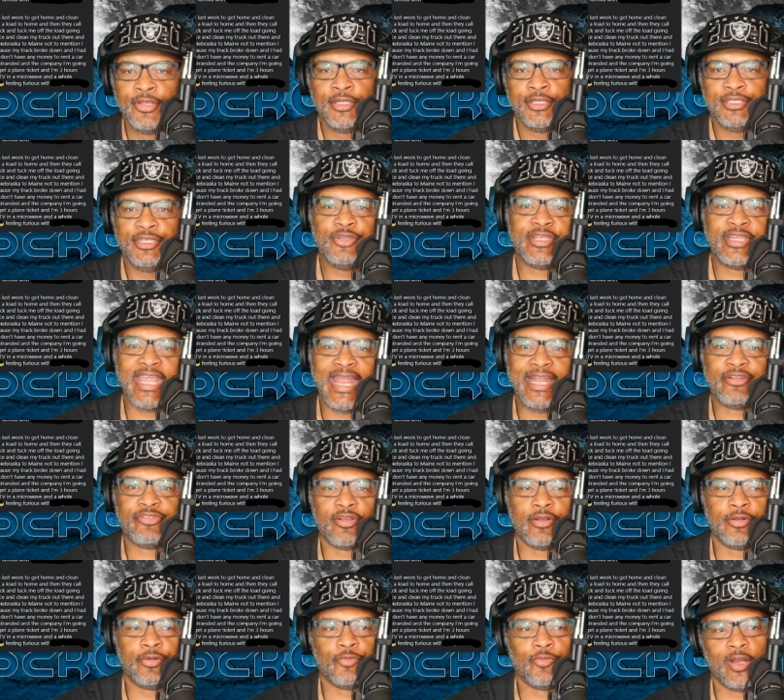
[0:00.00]
You can't
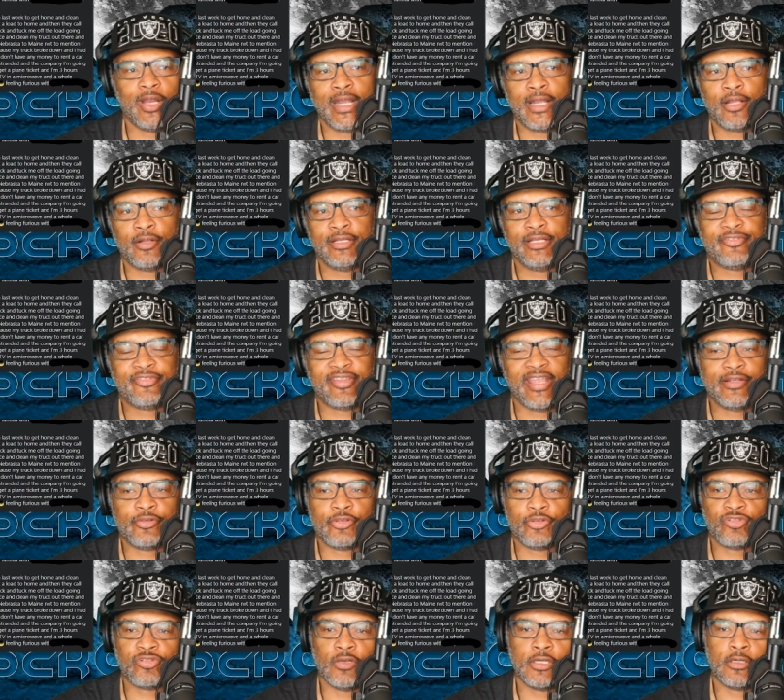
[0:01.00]
turn around and take
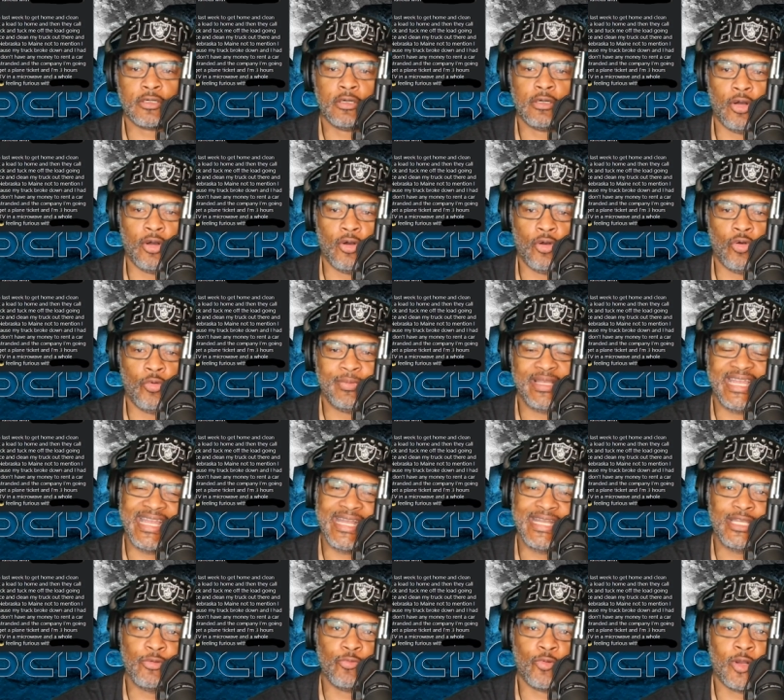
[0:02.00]
the truck home
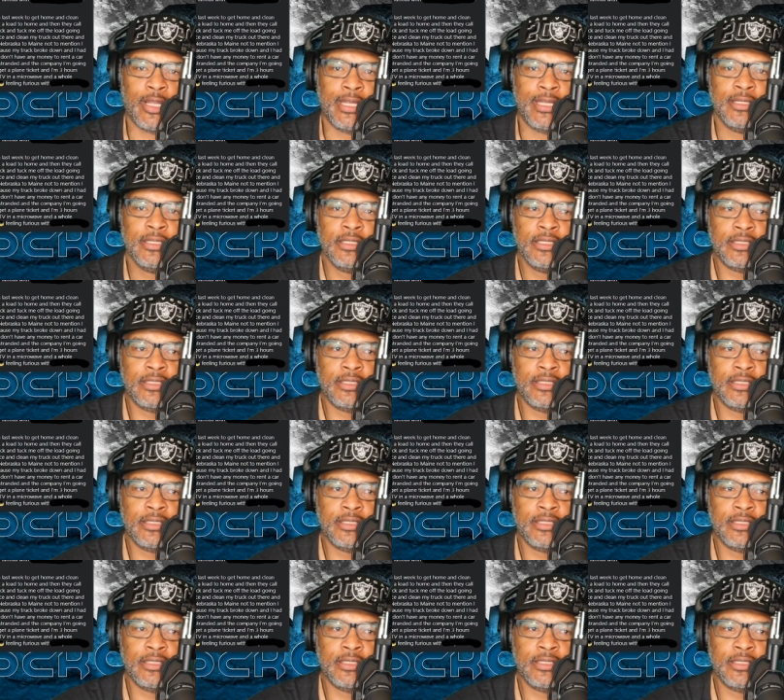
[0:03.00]
anyway.